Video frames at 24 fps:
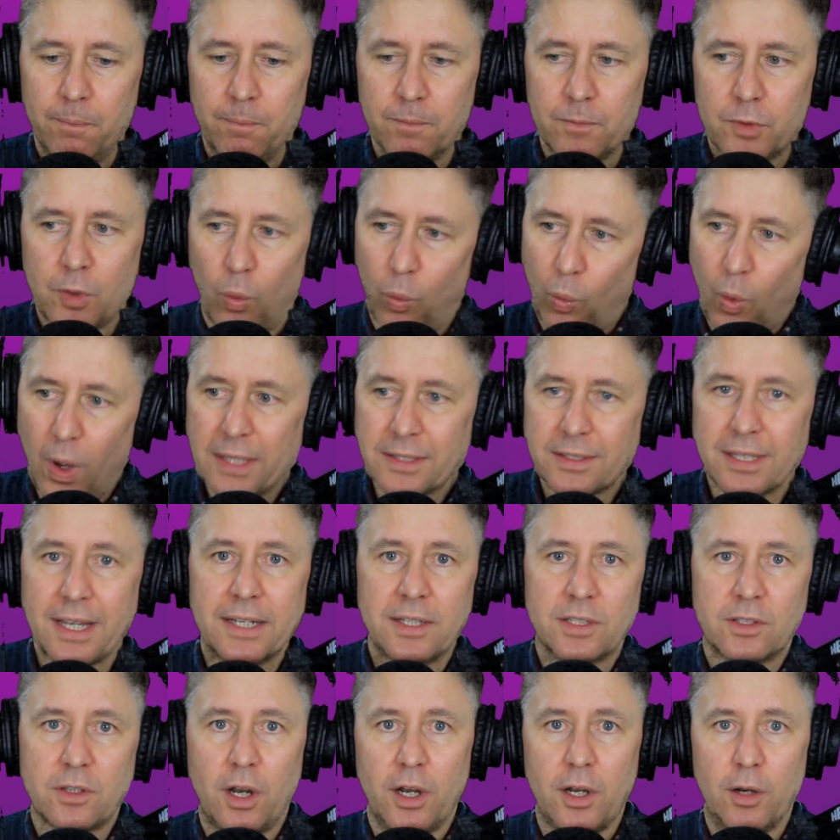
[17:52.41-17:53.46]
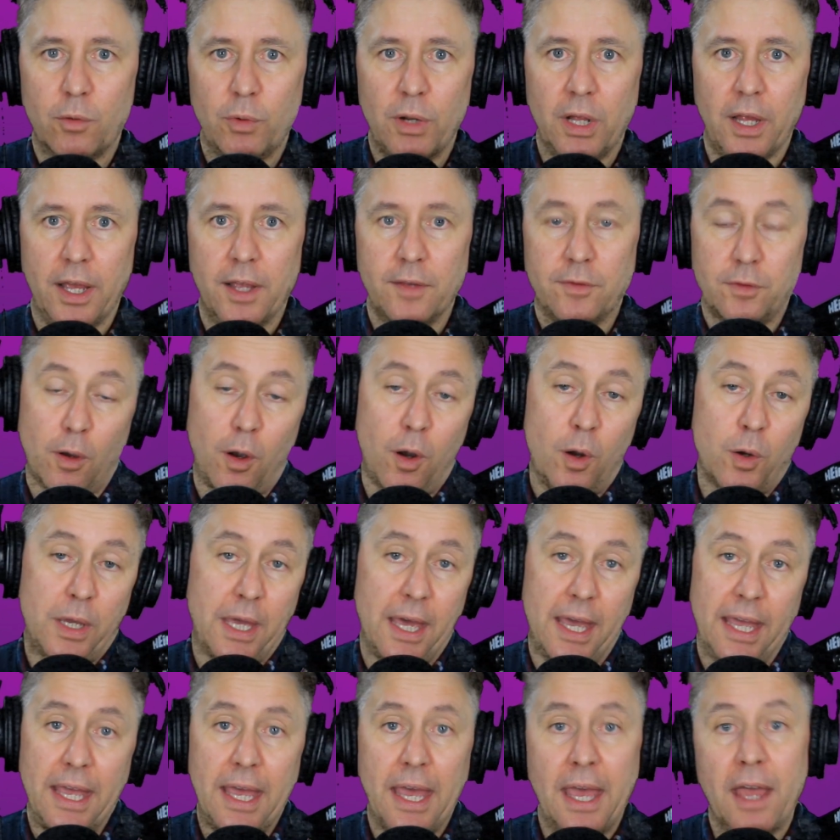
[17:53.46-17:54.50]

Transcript: So once I started to realize, okay,